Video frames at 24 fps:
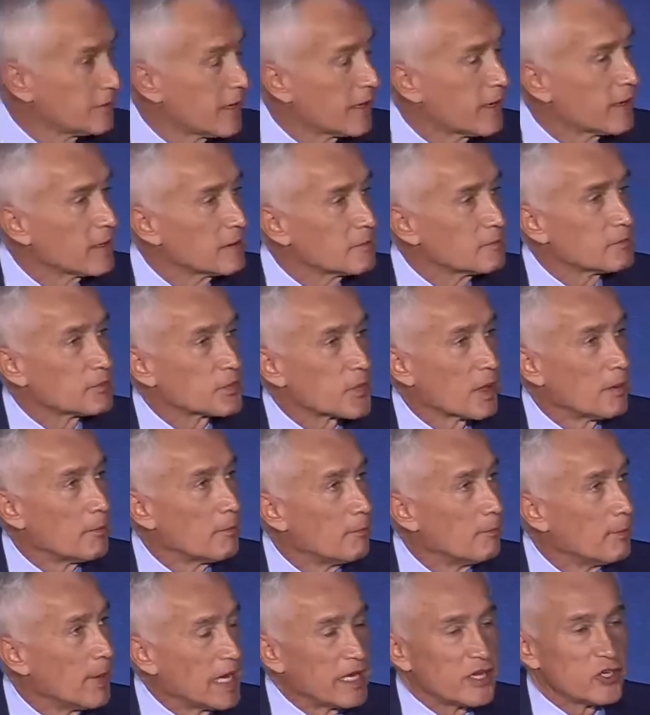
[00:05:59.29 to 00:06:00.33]
And
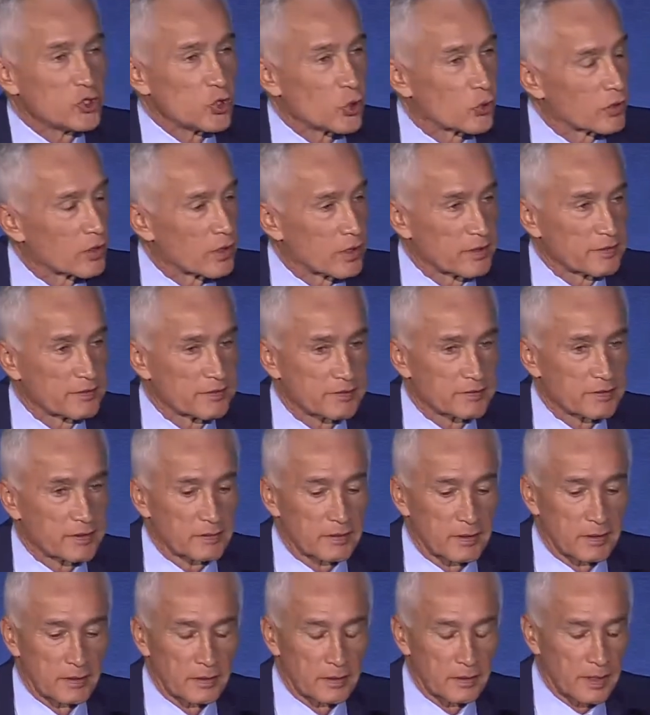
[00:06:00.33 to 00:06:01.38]
then many
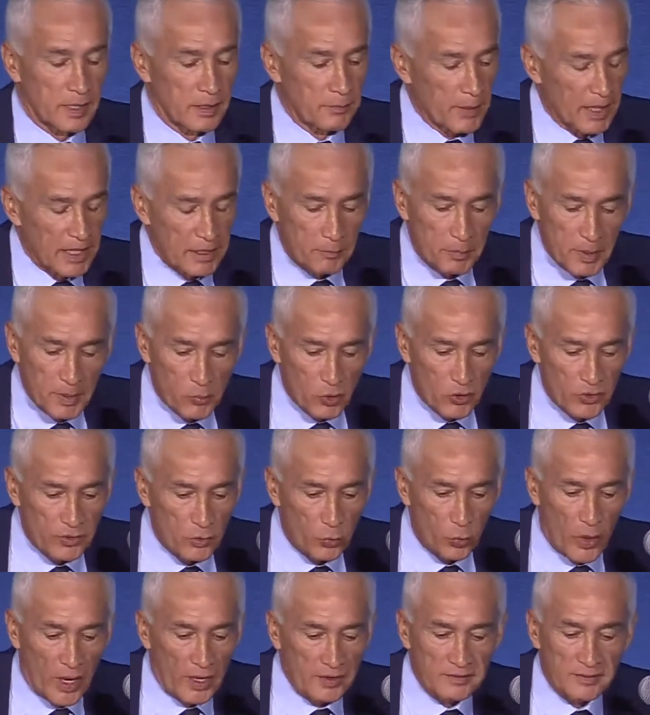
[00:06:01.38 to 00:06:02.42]
journalists uh, and many
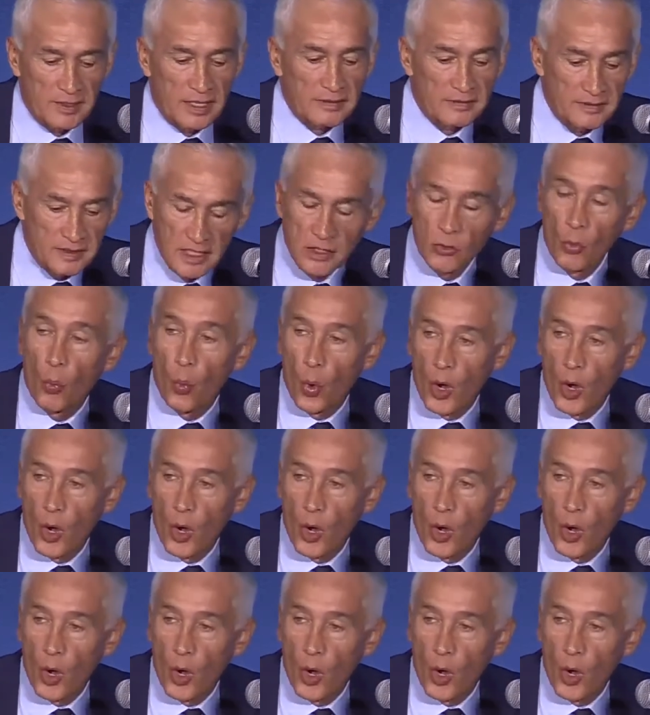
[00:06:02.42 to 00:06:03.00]
people in the United States